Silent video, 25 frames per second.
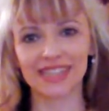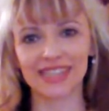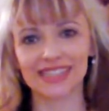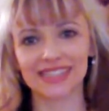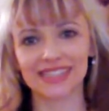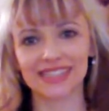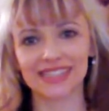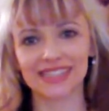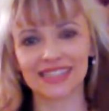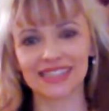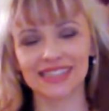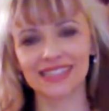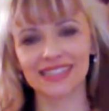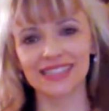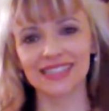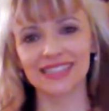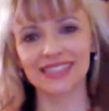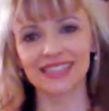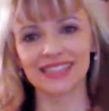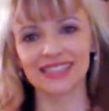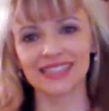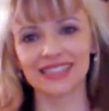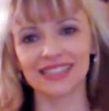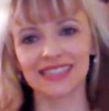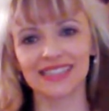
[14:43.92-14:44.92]

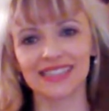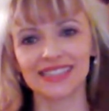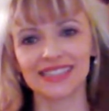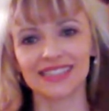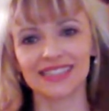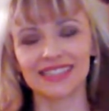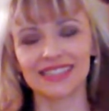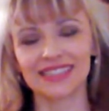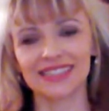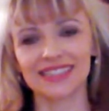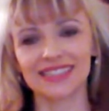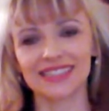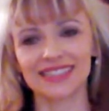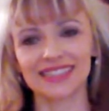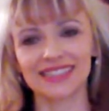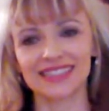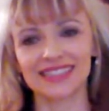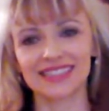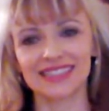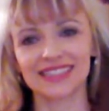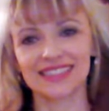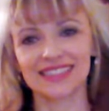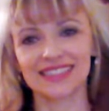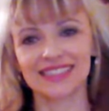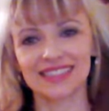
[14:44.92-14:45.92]

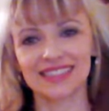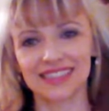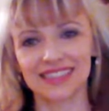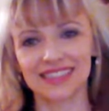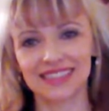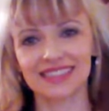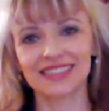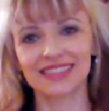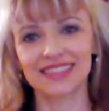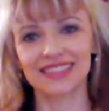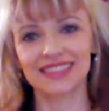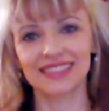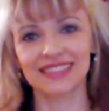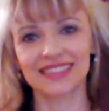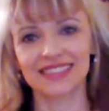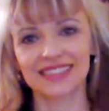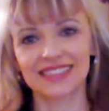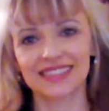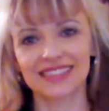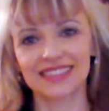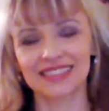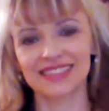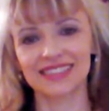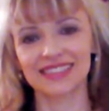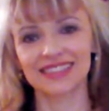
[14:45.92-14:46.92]

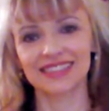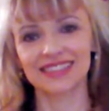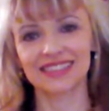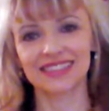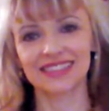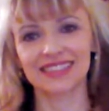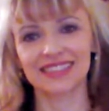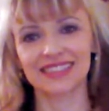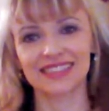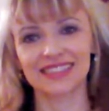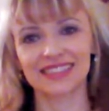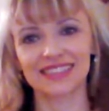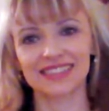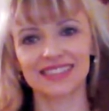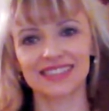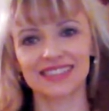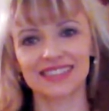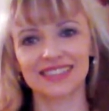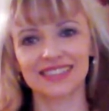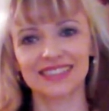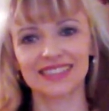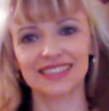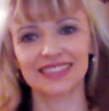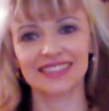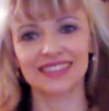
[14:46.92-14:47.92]

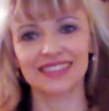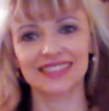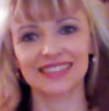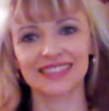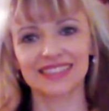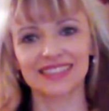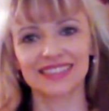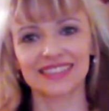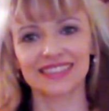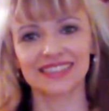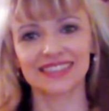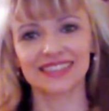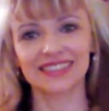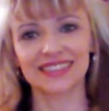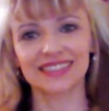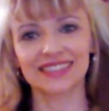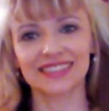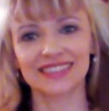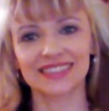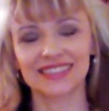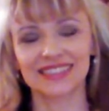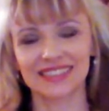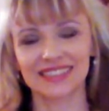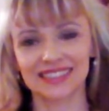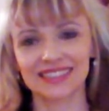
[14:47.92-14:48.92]

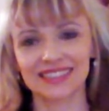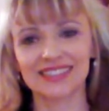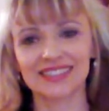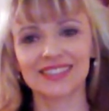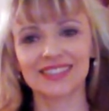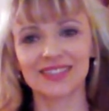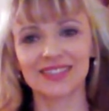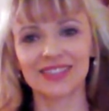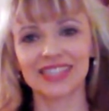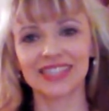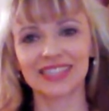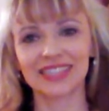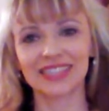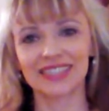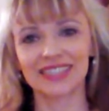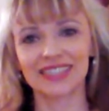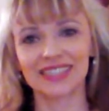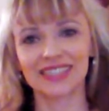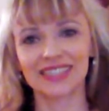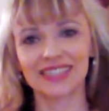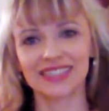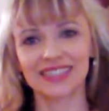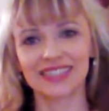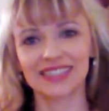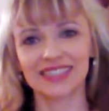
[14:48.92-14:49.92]

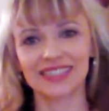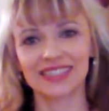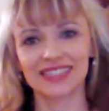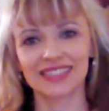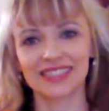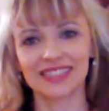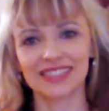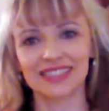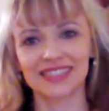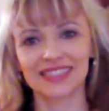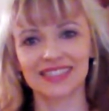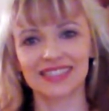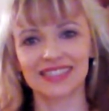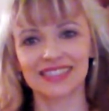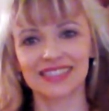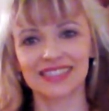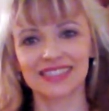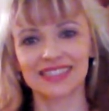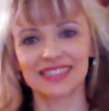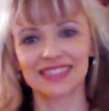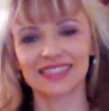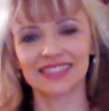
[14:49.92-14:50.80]
This person isn't speaking.